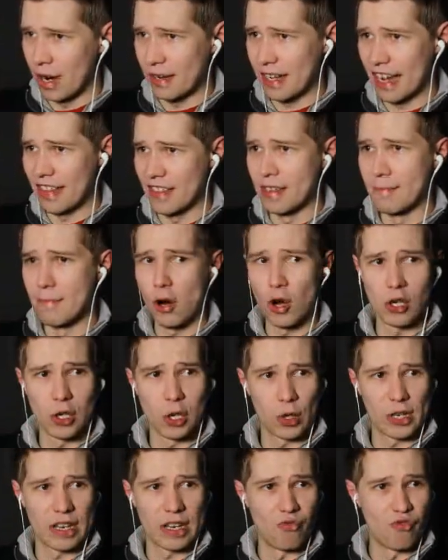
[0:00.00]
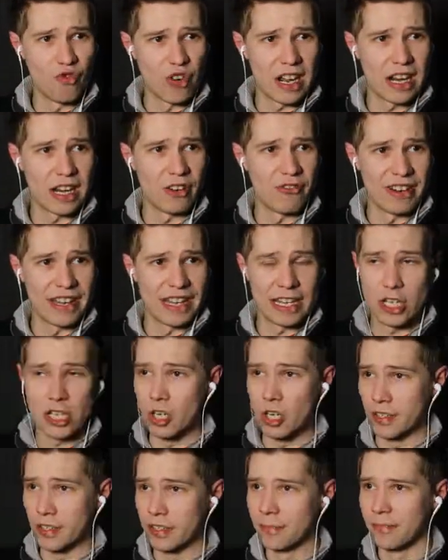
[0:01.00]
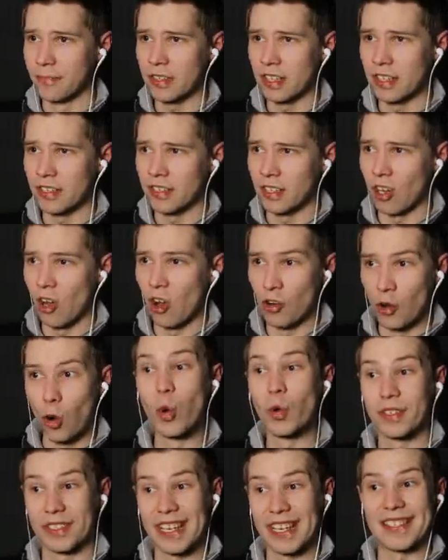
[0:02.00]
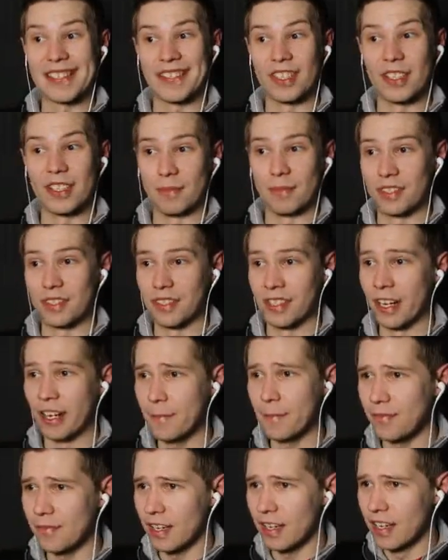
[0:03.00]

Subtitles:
Getting the mod looking really, really good on all systems, you know?